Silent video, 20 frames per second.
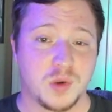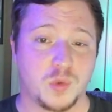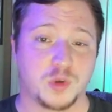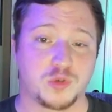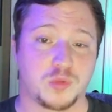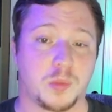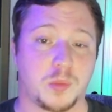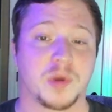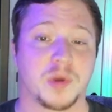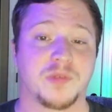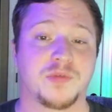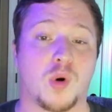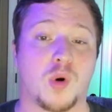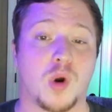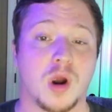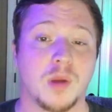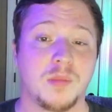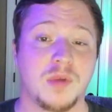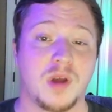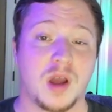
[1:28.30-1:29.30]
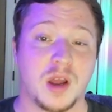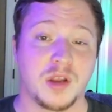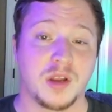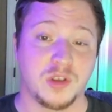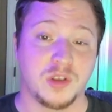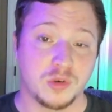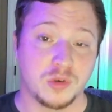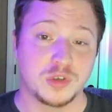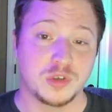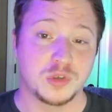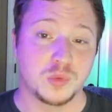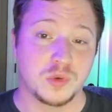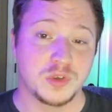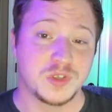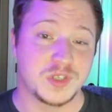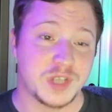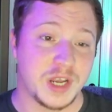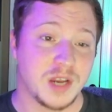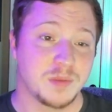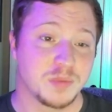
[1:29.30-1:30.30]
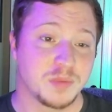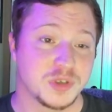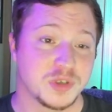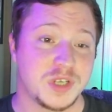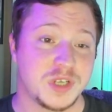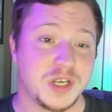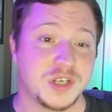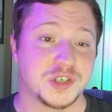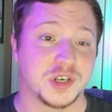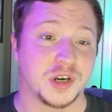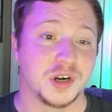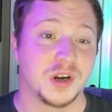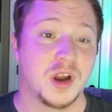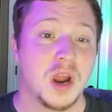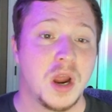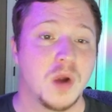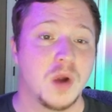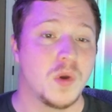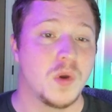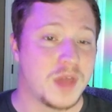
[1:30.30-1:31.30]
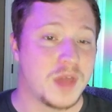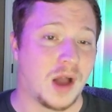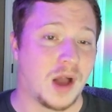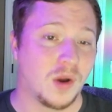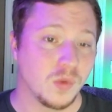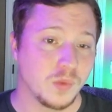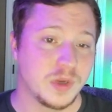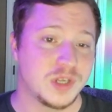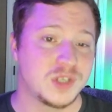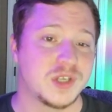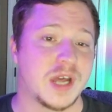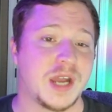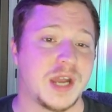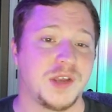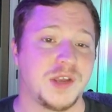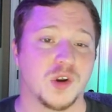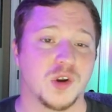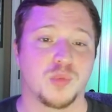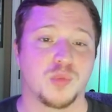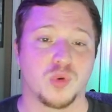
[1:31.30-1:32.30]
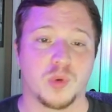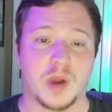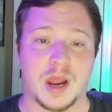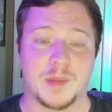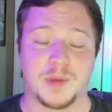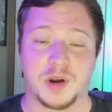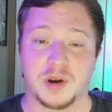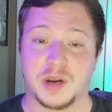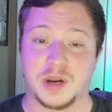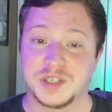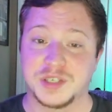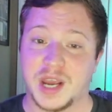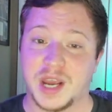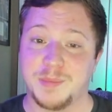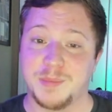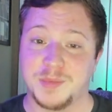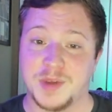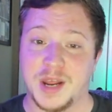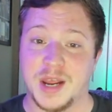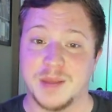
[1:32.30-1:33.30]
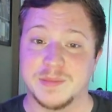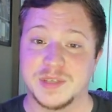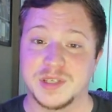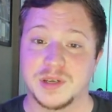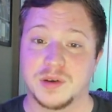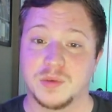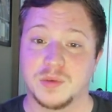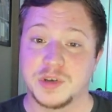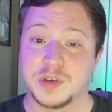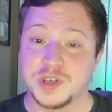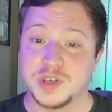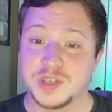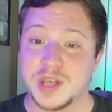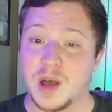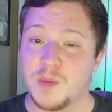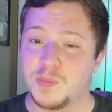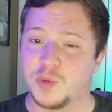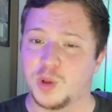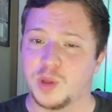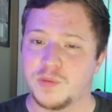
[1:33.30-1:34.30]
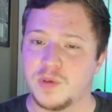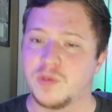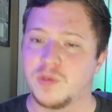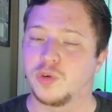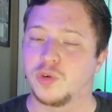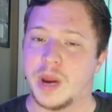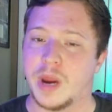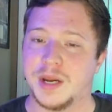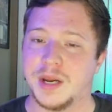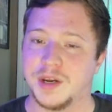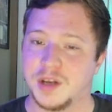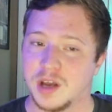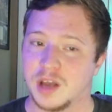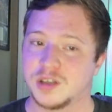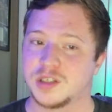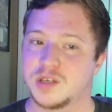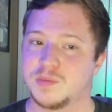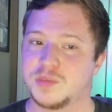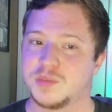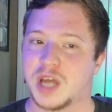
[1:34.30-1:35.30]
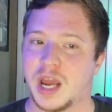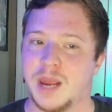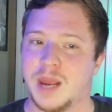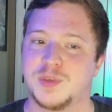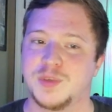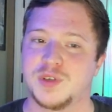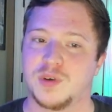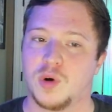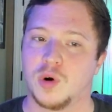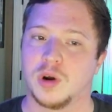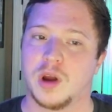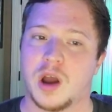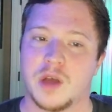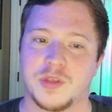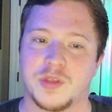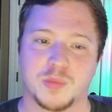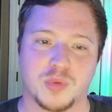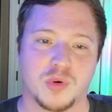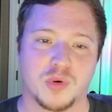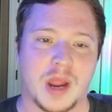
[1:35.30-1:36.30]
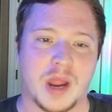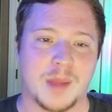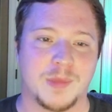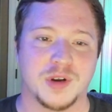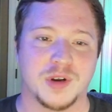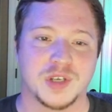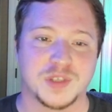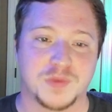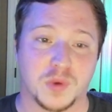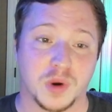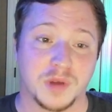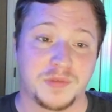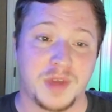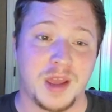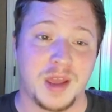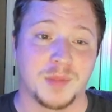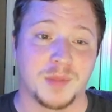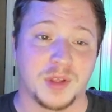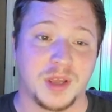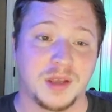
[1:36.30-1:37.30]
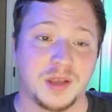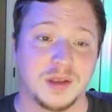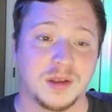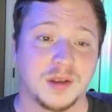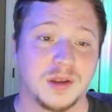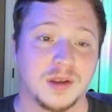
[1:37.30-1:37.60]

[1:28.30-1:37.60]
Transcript: which will perform a usual sync procedure without resetting your parameter and type names, which is helpful if you've created custom types or other parameters for a family.